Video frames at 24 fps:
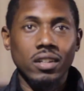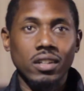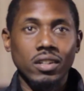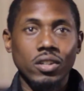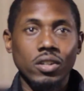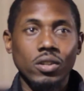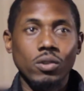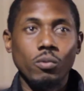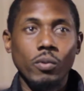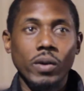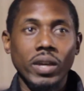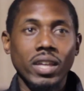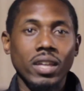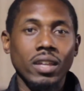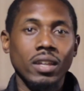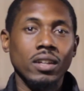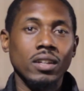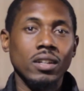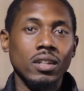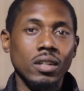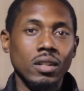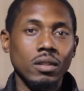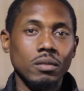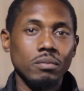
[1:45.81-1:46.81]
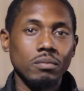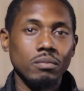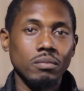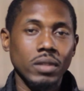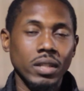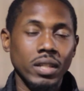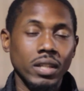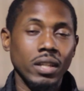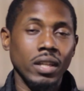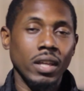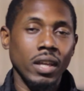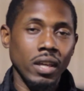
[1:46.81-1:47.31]
her waking up
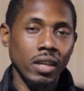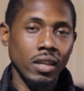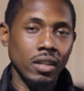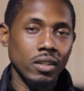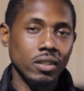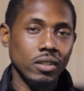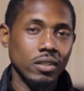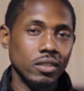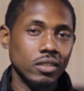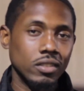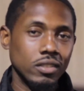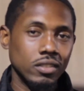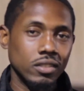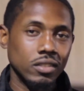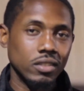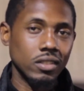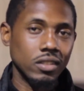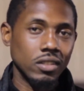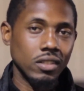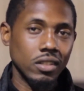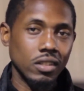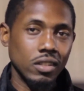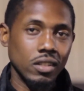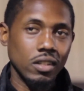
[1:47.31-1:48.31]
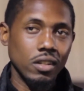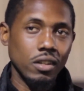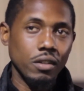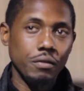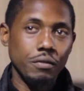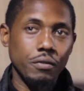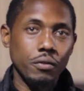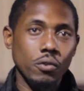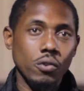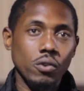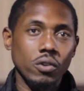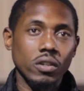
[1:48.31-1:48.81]
in hell
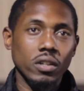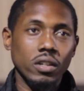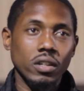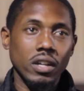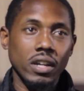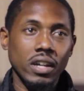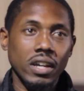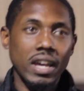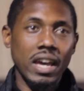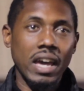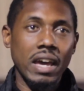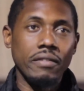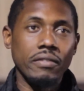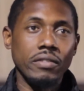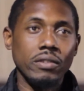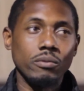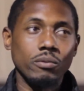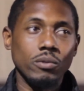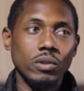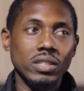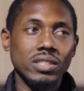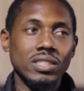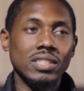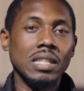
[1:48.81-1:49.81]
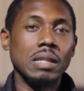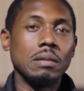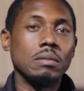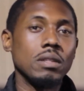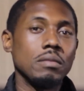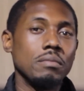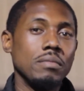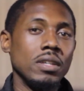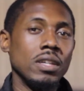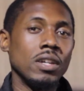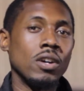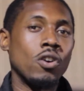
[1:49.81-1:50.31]
for having what seemed to
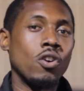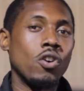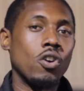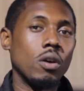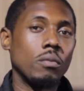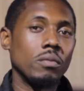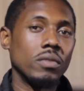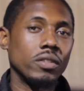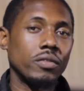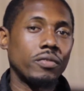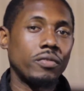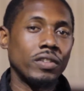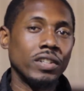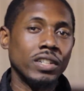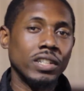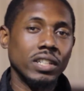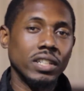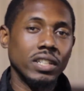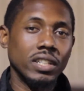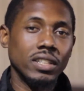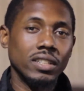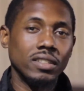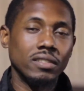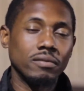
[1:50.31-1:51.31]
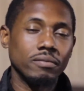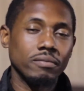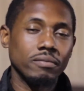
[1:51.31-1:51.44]
be harmless fun